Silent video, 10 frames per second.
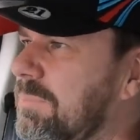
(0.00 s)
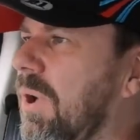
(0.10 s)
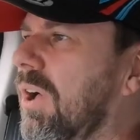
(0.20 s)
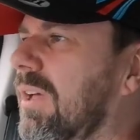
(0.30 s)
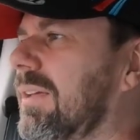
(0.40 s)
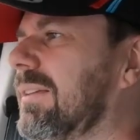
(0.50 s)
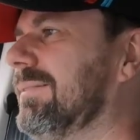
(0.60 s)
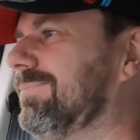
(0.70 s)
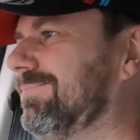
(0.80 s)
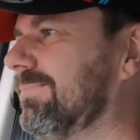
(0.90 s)
But
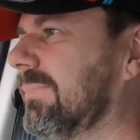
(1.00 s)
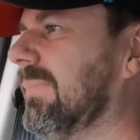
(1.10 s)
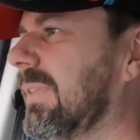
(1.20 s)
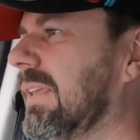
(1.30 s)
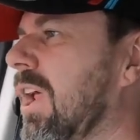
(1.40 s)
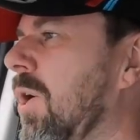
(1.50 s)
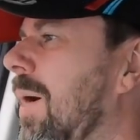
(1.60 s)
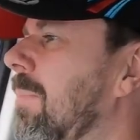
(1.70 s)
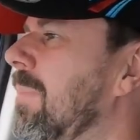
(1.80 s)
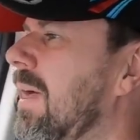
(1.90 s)
you know,
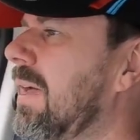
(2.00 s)
I'm